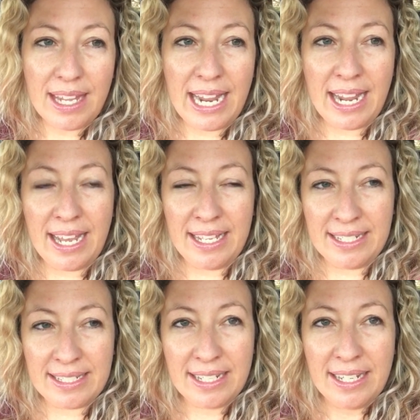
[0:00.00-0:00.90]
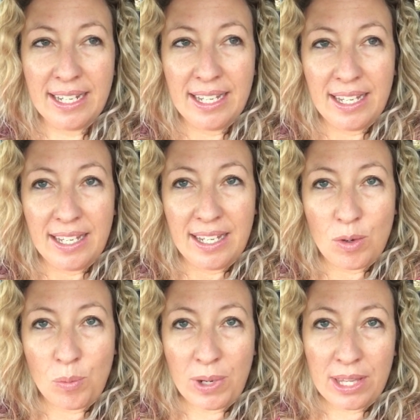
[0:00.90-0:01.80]
And
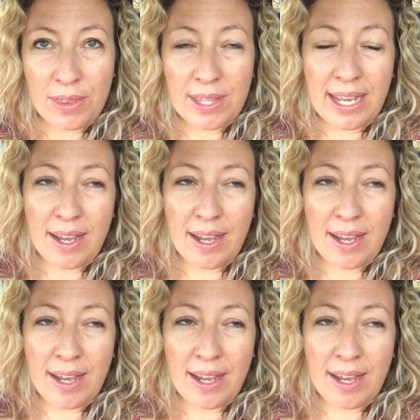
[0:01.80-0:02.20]
with the